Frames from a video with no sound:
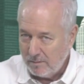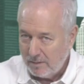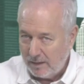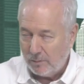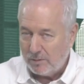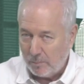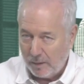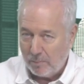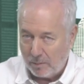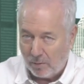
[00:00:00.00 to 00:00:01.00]
And it was a
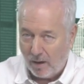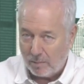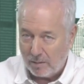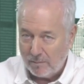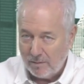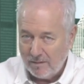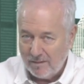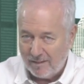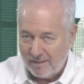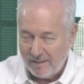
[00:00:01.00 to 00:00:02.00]
big, big problem.
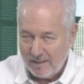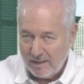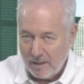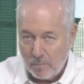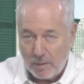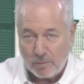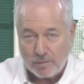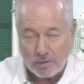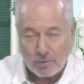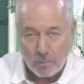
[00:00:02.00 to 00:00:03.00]
But it was
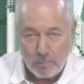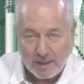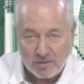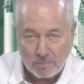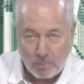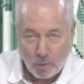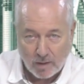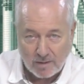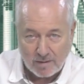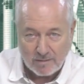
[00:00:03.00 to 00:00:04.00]
also a big
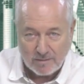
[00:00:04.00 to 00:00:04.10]
sport.